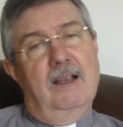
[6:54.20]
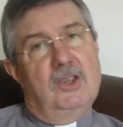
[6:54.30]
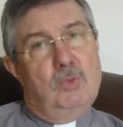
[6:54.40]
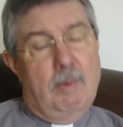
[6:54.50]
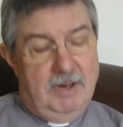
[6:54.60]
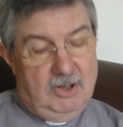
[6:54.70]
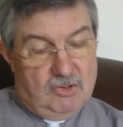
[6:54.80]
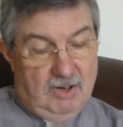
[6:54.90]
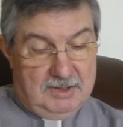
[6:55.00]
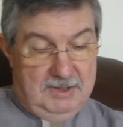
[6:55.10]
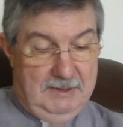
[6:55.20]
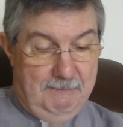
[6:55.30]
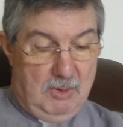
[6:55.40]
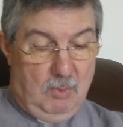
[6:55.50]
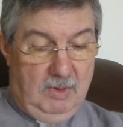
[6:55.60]
A swimming
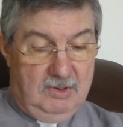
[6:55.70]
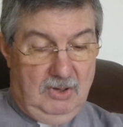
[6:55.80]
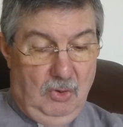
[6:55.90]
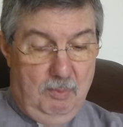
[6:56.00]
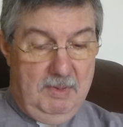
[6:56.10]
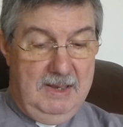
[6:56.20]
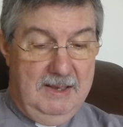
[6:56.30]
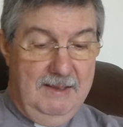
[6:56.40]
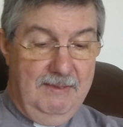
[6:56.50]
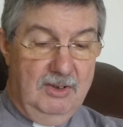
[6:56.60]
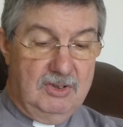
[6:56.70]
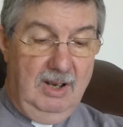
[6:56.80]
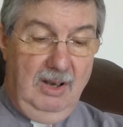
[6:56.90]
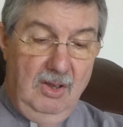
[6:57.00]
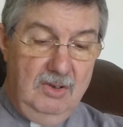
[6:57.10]
instructor once told me that
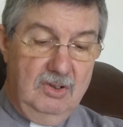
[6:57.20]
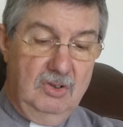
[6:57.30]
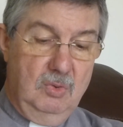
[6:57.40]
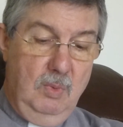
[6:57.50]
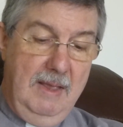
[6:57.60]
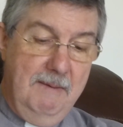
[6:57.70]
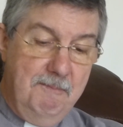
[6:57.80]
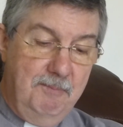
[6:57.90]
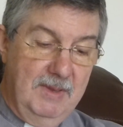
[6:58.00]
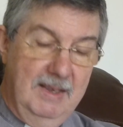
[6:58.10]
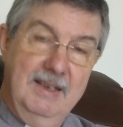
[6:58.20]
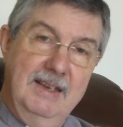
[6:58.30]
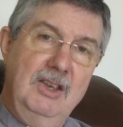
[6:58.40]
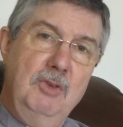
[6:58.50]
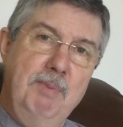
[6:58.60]
to learn to swim,
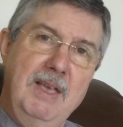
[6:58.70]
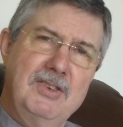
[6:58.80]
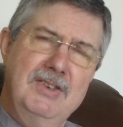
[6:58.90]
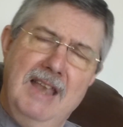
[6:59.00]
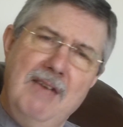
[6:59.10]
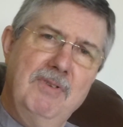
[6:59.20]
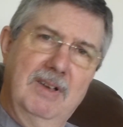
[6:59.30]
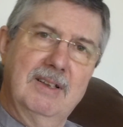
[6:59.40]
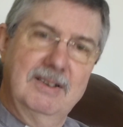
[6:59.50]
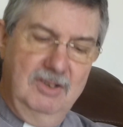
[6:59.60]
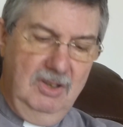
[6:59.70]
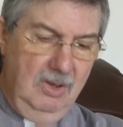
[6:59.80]
it is best never to